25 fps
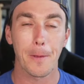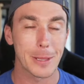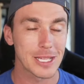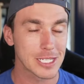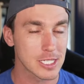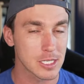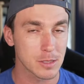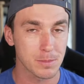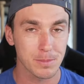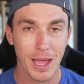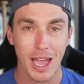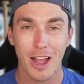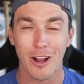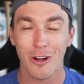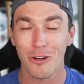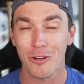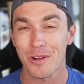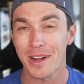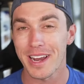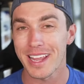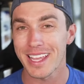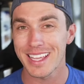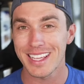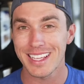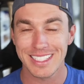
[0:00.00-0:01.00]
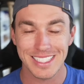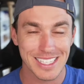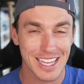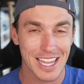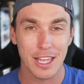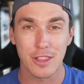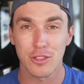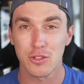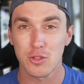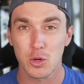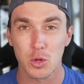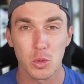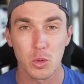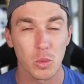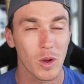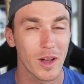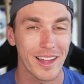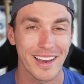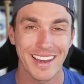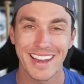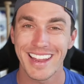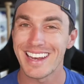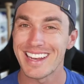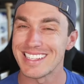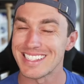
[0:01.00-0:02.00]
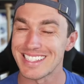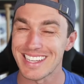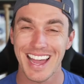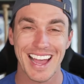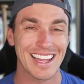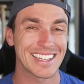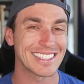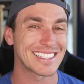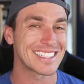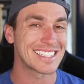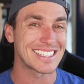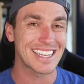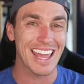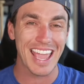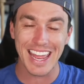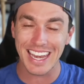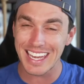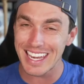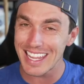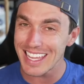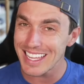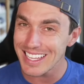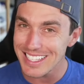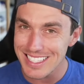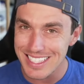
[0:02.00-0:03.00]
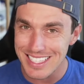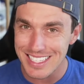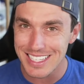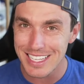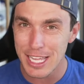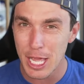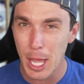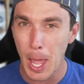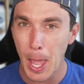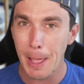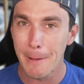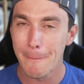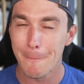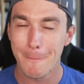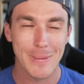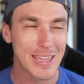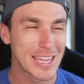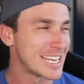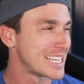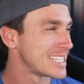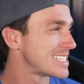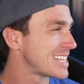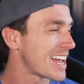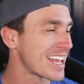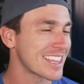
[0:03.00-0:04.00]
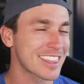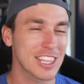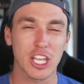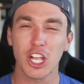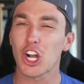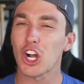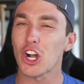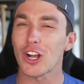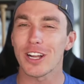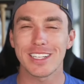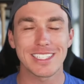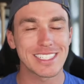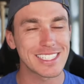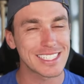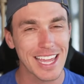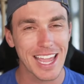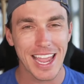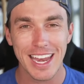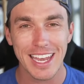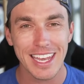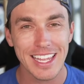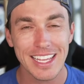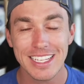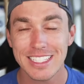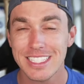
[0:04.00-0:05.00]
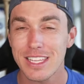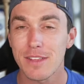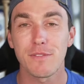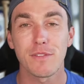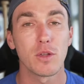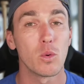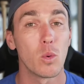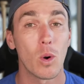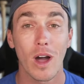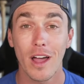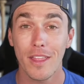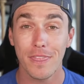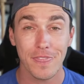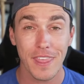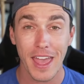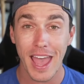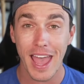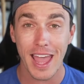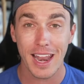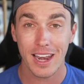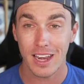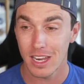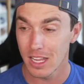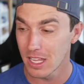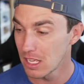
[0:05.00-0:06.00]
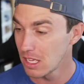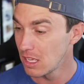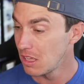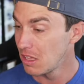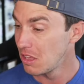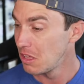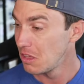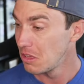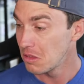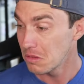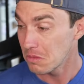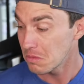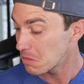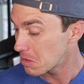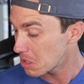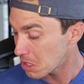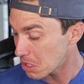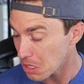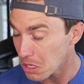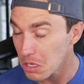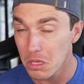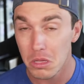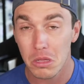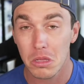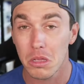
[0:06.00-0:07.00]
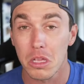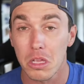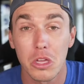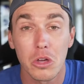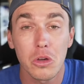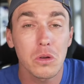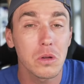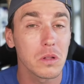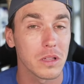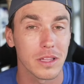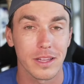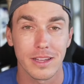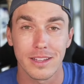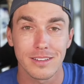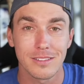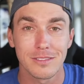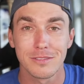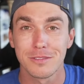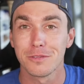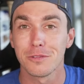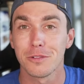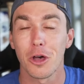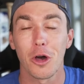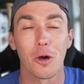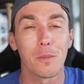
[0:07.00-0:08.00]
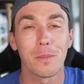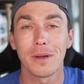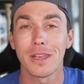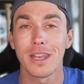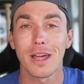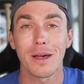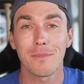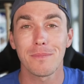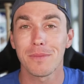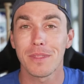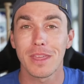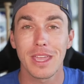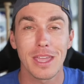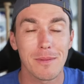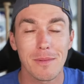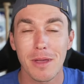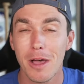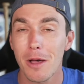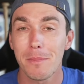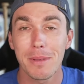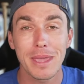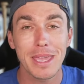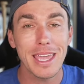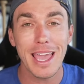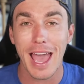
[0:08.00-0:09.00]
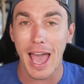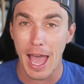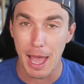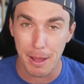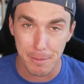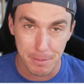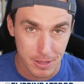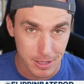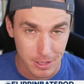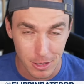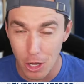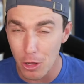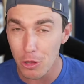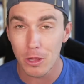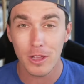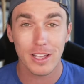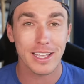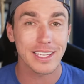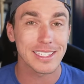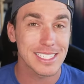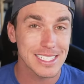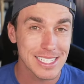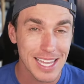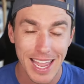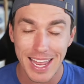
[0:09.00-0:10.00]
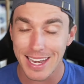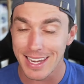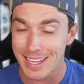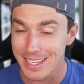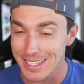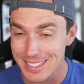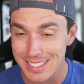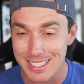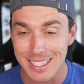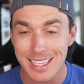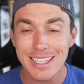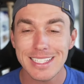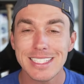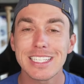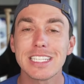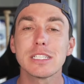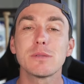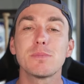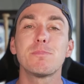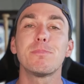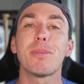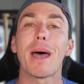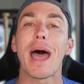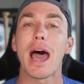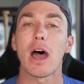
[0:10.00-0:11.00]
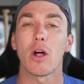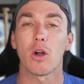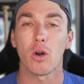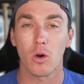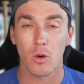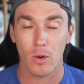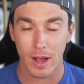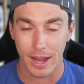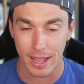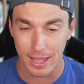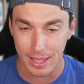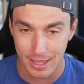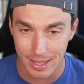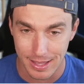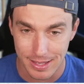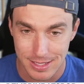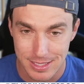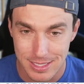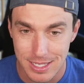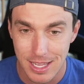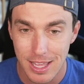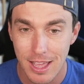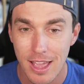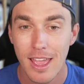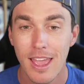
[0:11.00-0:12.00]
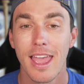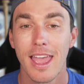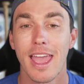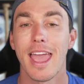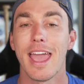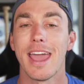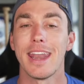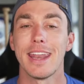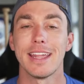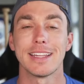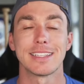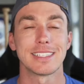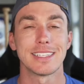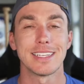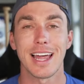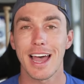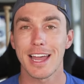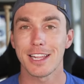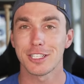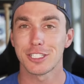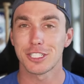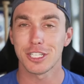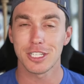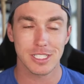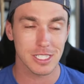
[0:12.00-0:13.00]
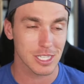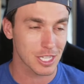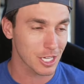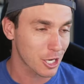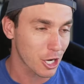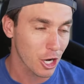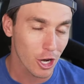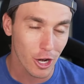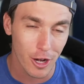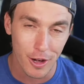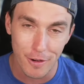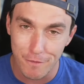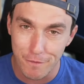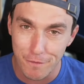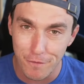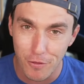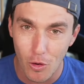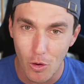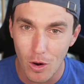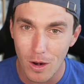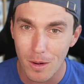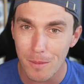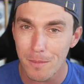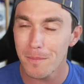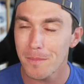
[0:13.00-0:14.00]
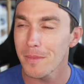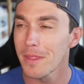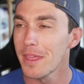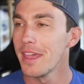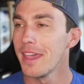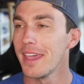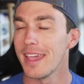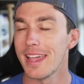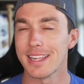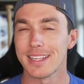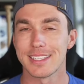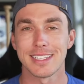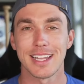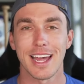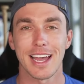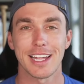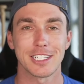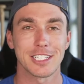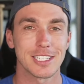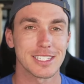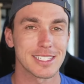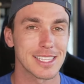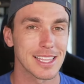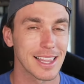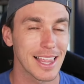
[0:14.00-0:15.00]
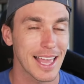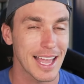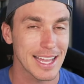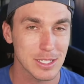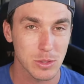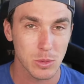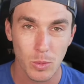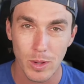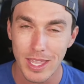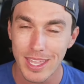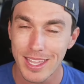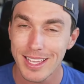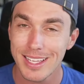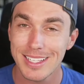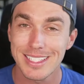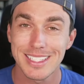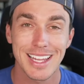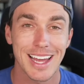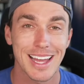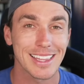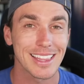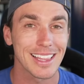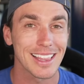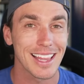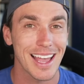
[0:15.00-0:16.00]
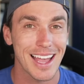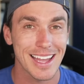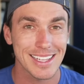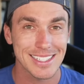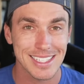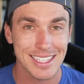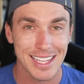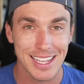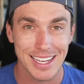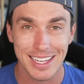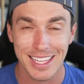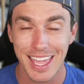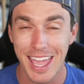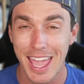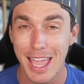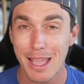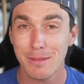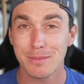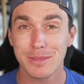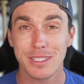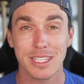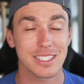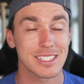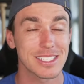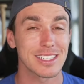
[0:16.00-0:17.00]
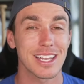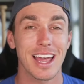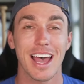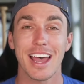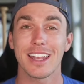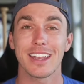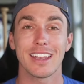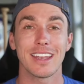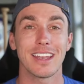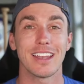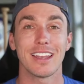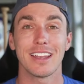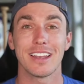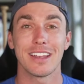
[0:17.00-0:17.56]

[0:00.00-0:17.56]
This is Power Rankings 10 through 1. It is not standings. It is not the current standings. If you want that, Google it. Open up the MLB app and go look at standings. This is Power Rankings. And it's not just the current form. It's not just the last week. It's not the last 10 games. It's not.